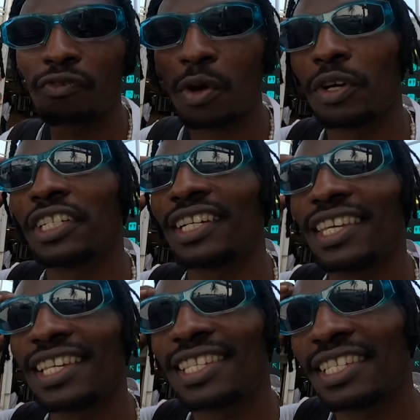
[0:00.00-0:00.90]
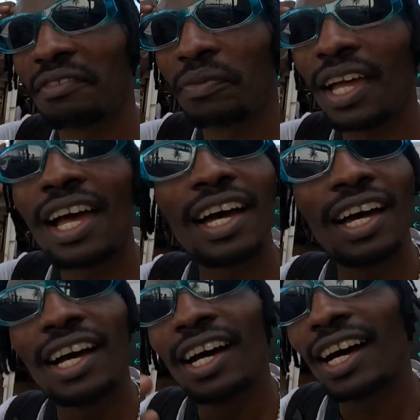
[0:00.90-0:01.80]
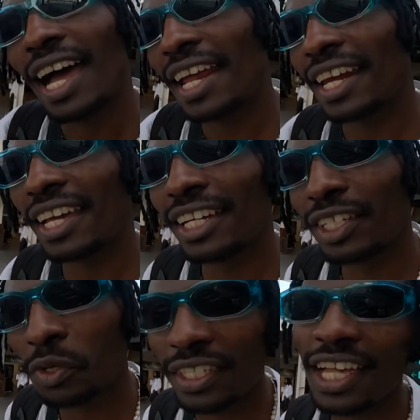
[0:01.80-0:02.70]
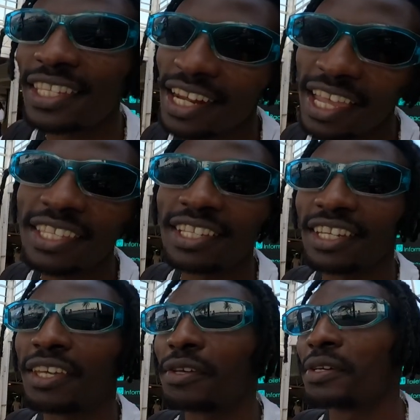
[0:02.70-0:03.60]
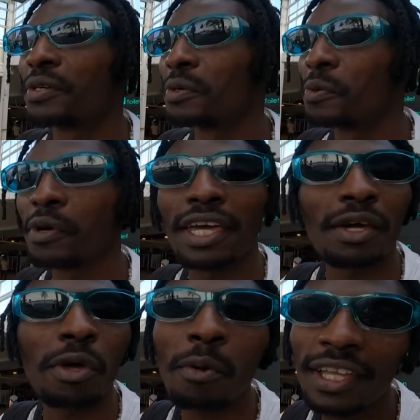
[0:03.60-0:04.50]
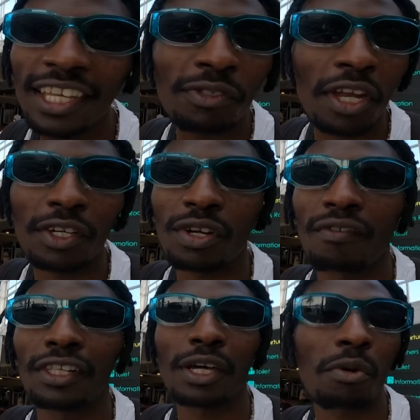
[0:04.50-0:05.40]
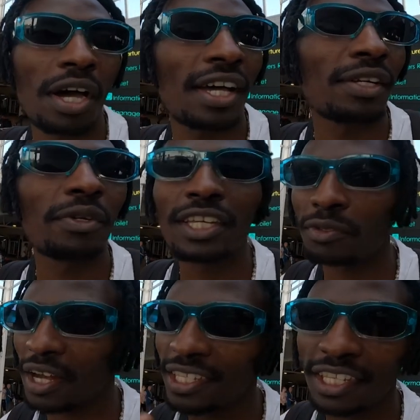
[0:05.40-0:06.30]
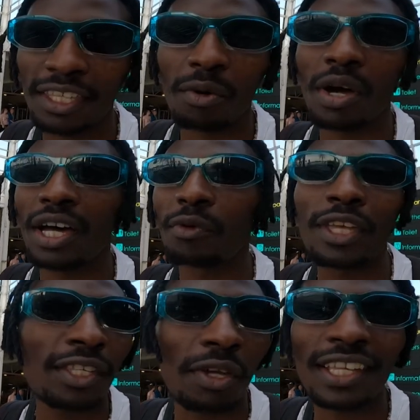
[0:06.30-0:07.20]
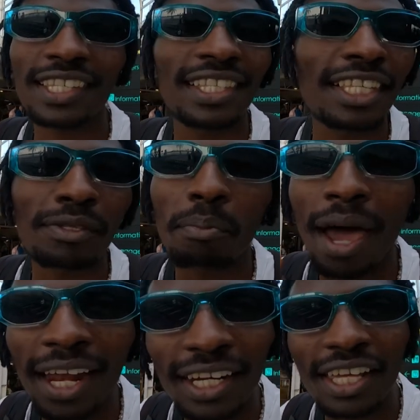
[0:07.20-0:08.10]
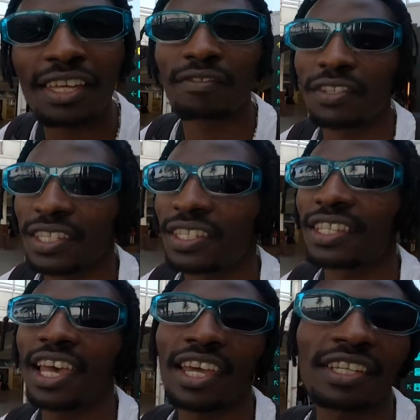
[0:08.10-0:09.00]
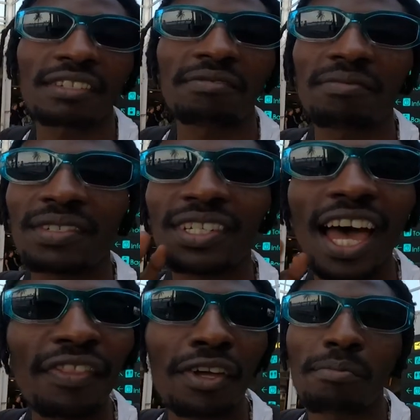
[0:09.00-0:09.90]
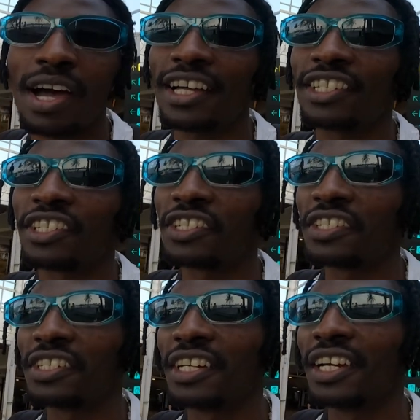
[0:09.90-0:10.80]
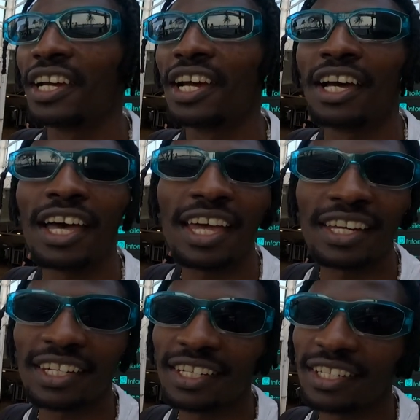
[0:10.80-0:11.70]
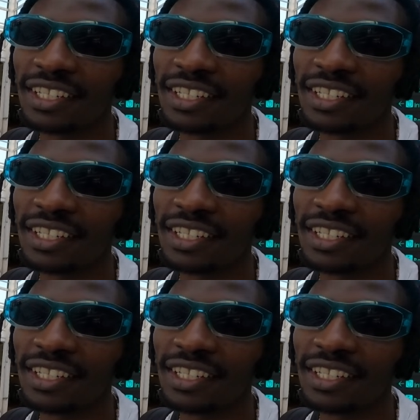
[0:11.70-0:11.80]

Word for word: if you're watching this, kindly treat us nicely. We, we just want to travel the world. We just want to see the world. We just want to see these Maldives and nothing much. And